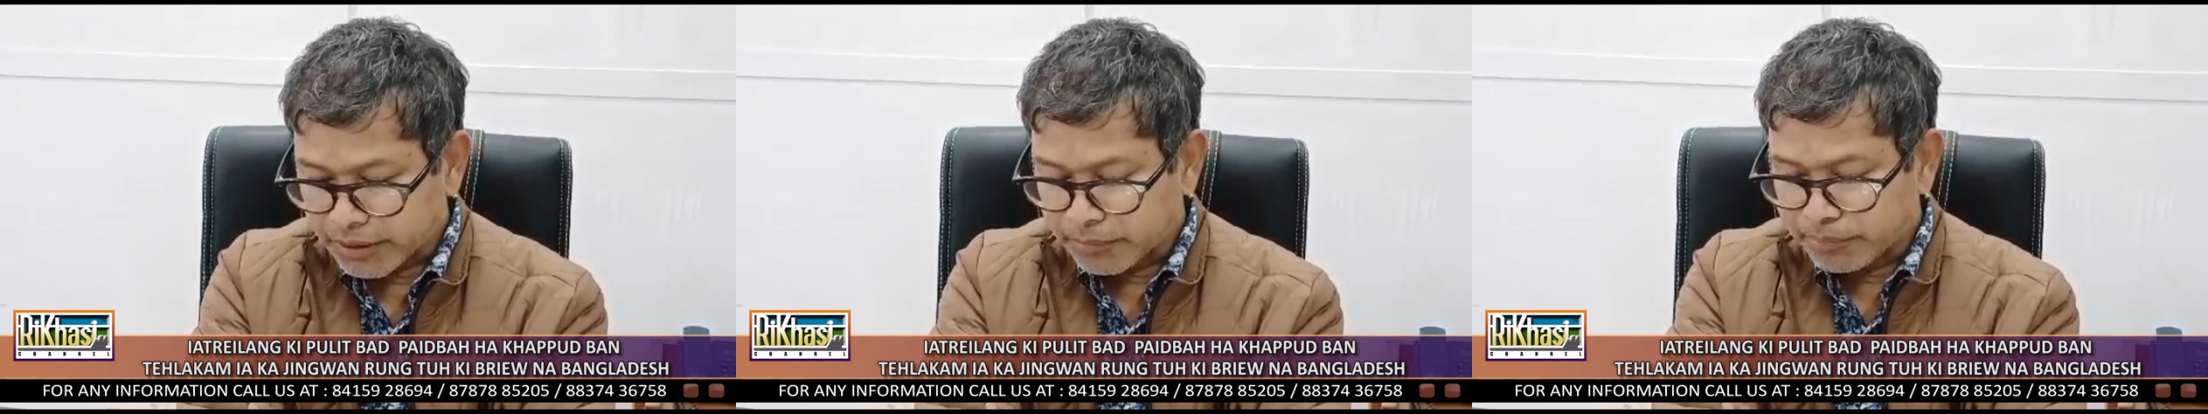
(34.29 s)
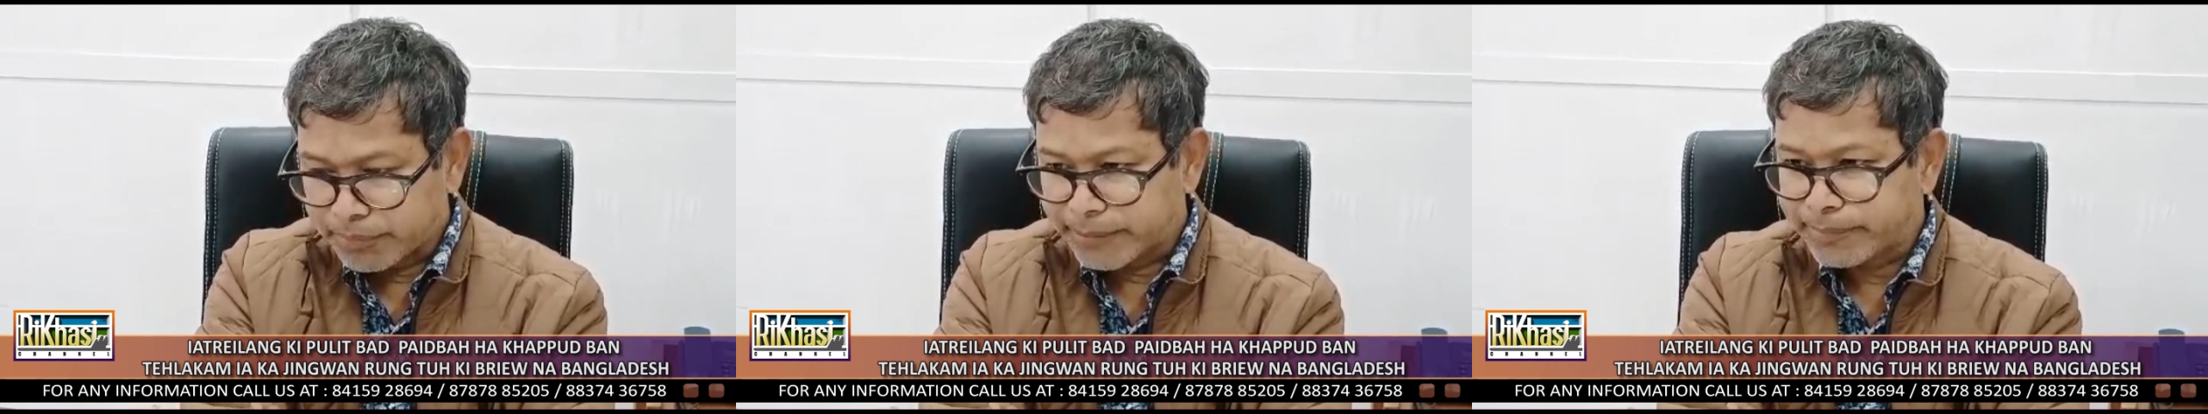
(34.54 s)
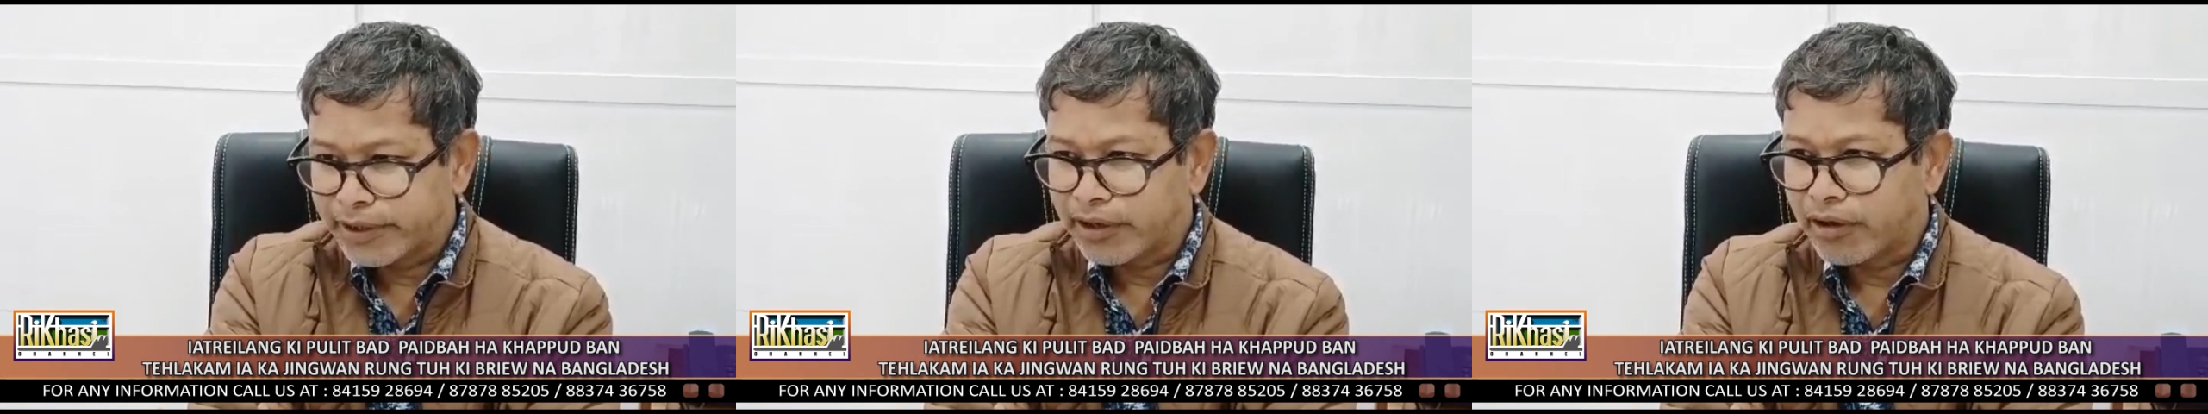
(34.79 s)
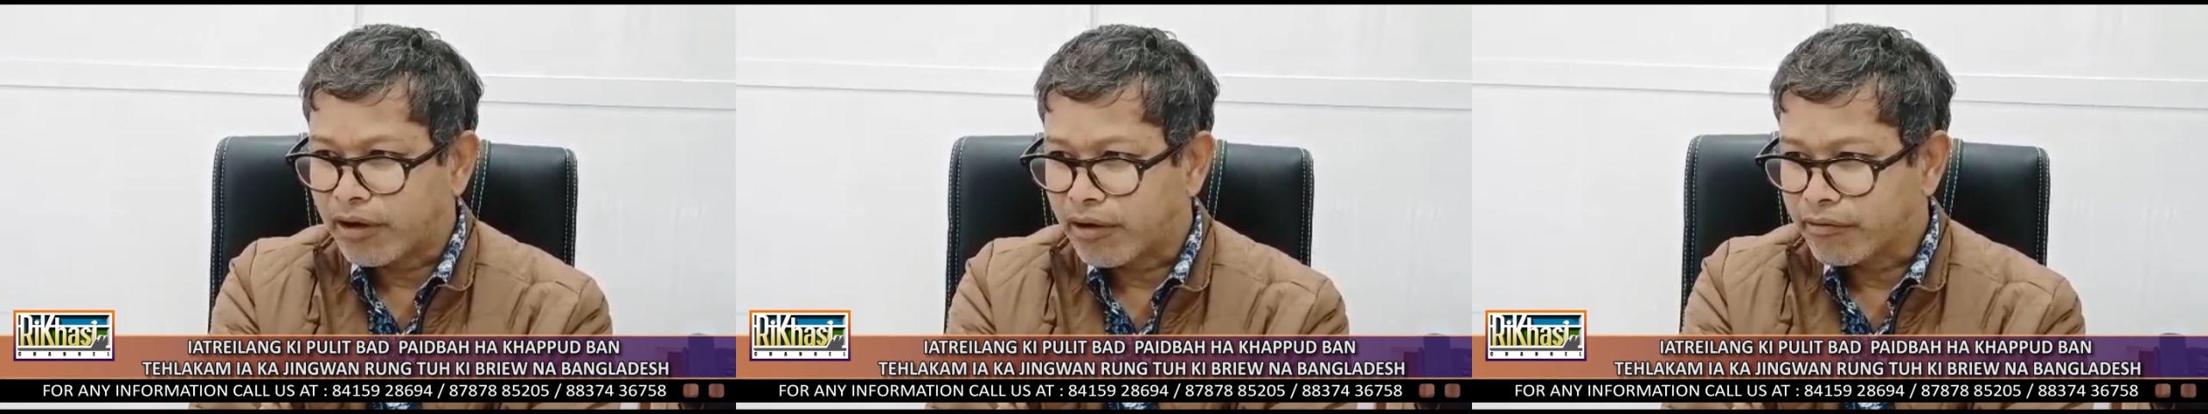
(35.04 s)
people
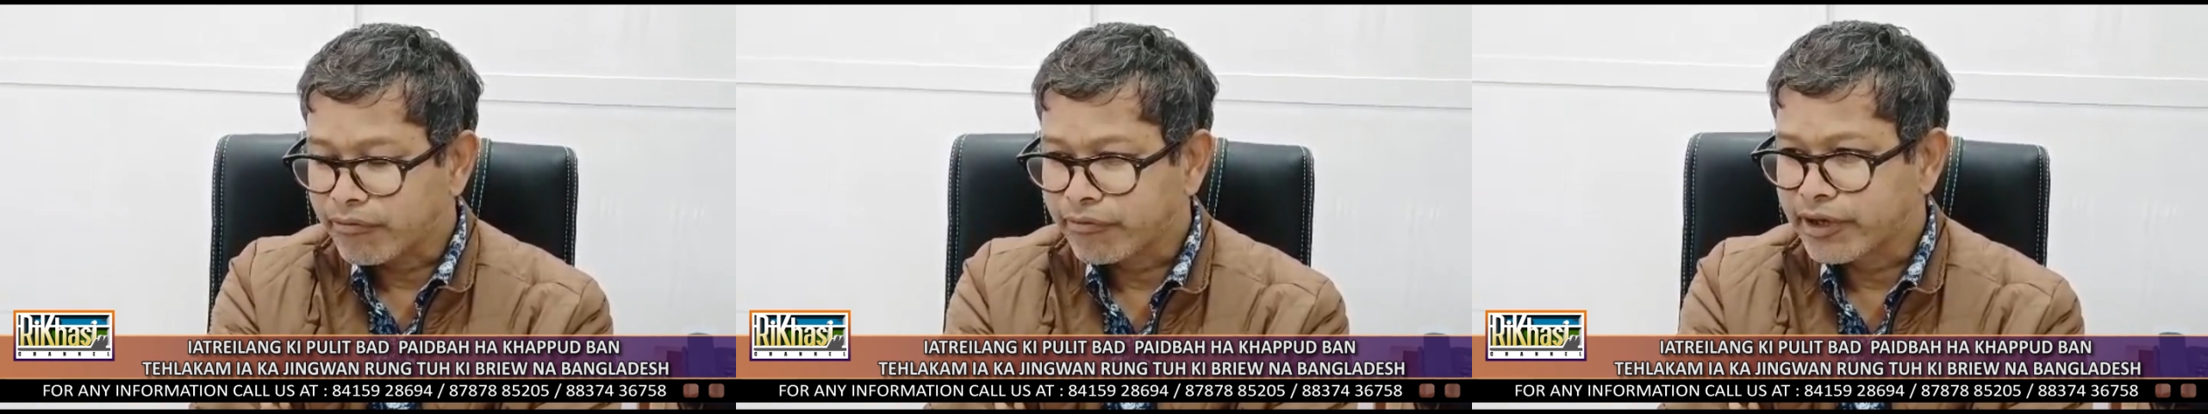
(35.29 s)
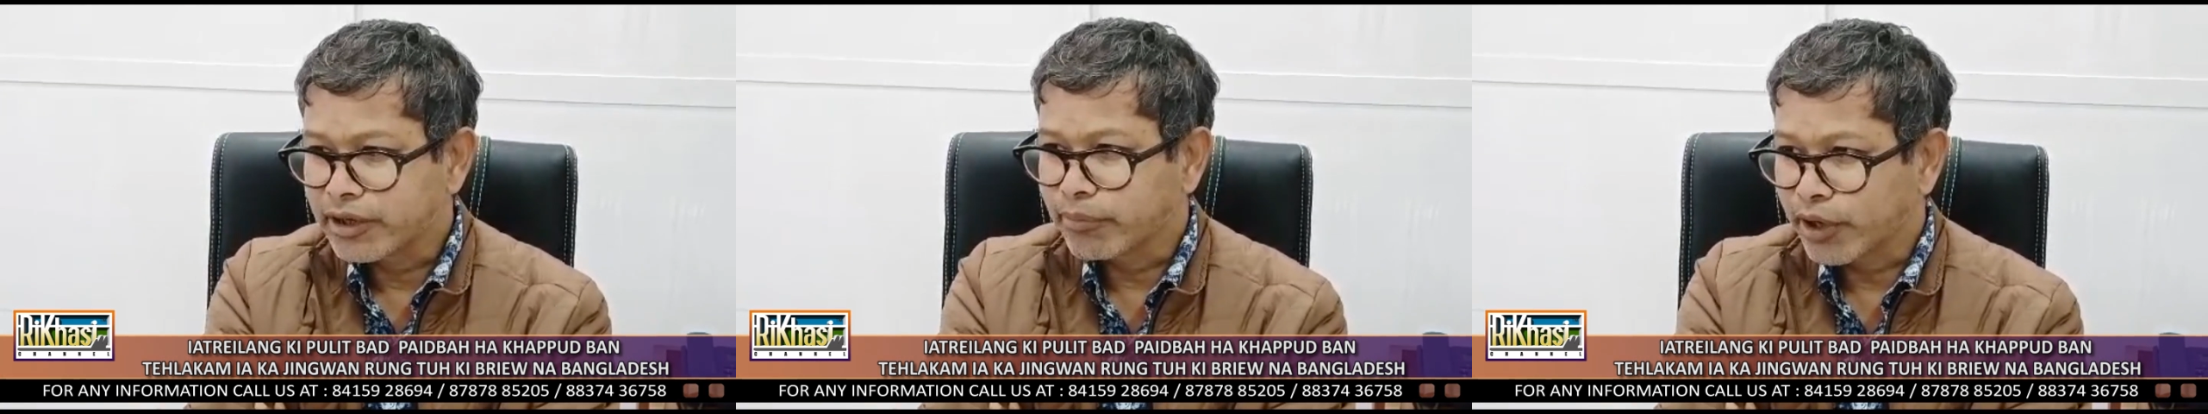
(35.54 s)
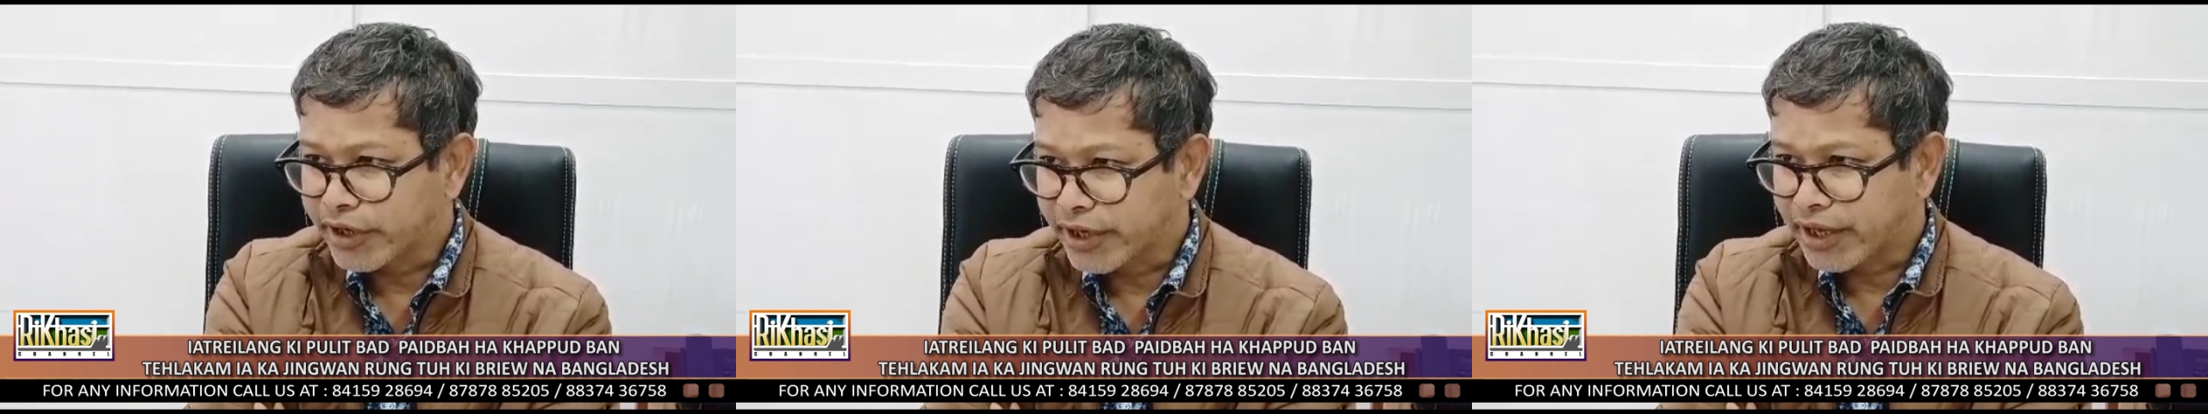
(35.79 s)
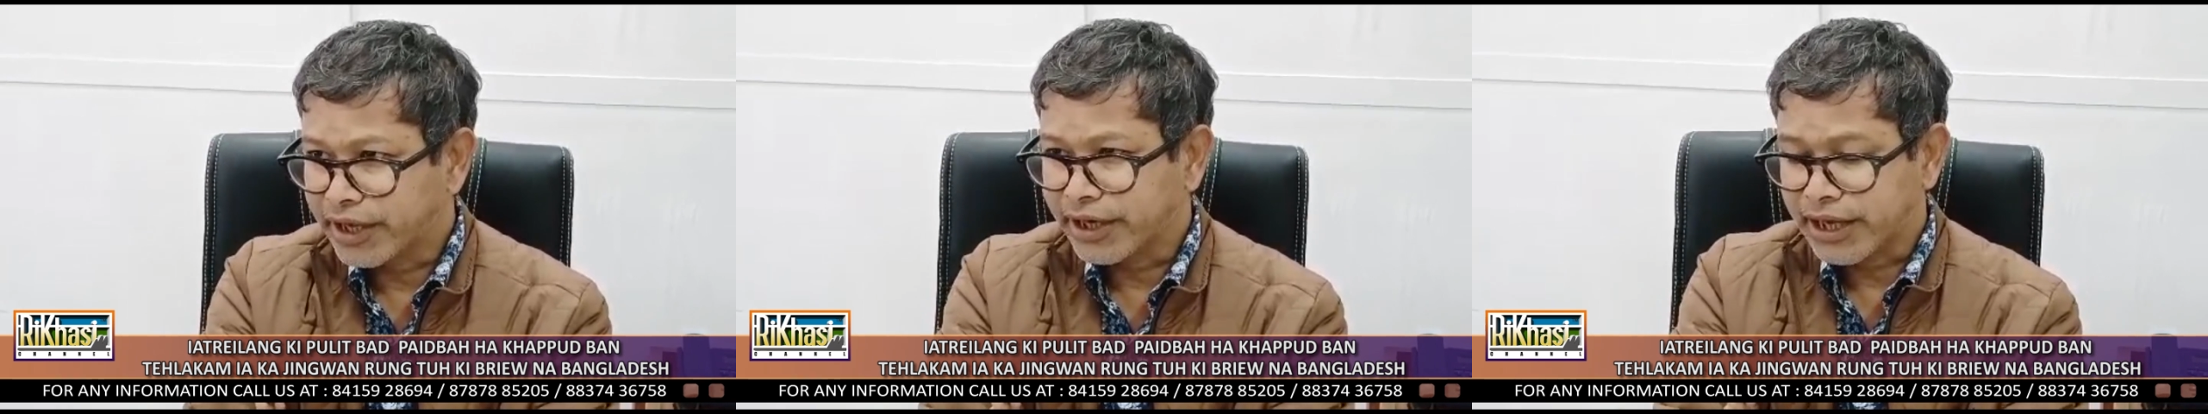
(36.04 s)
of the border
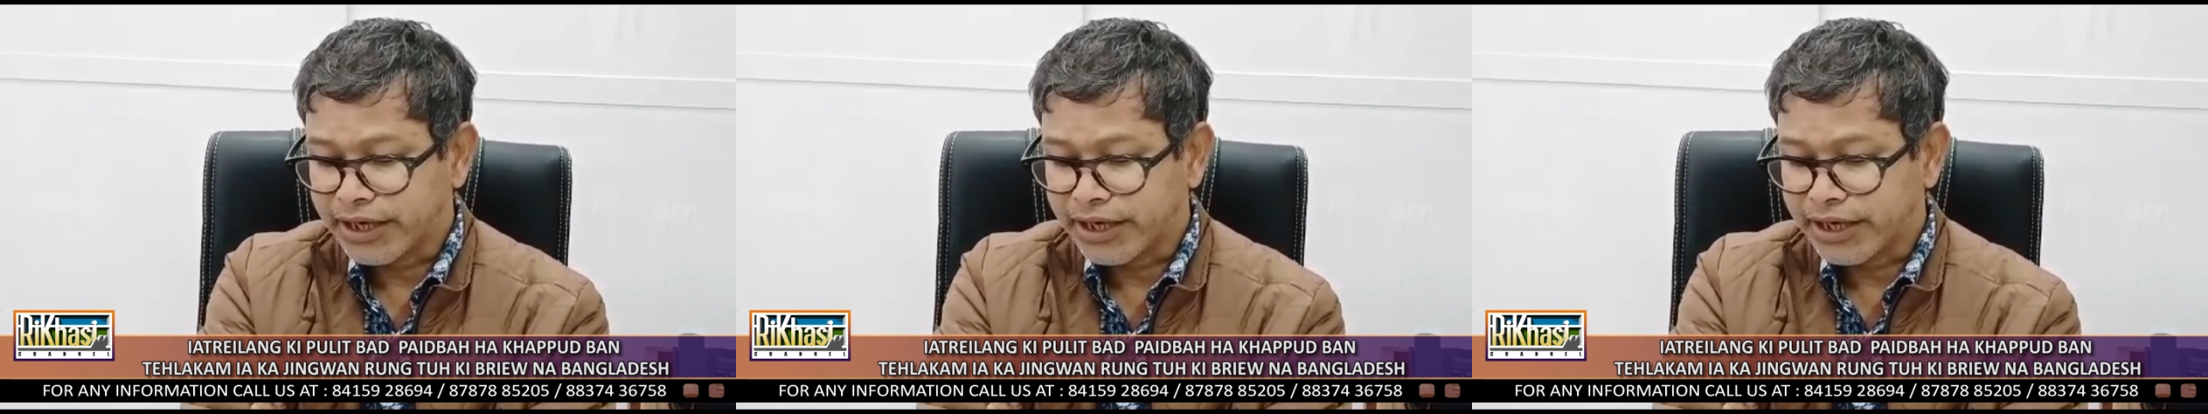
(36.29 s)
area,